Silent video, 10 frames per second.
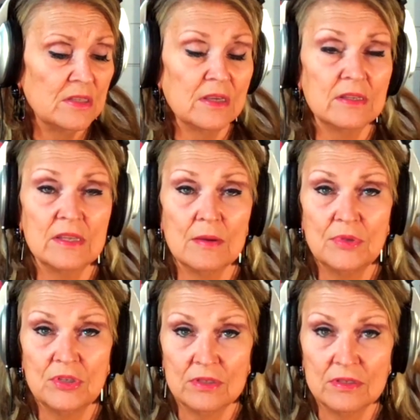
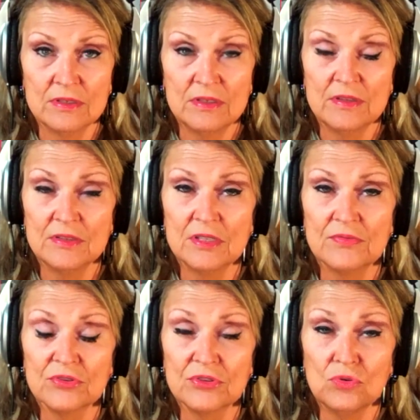exceptions. Now this is
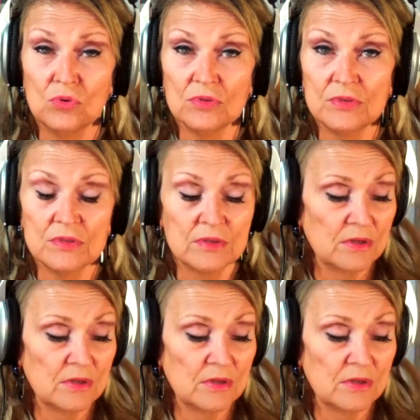for schools.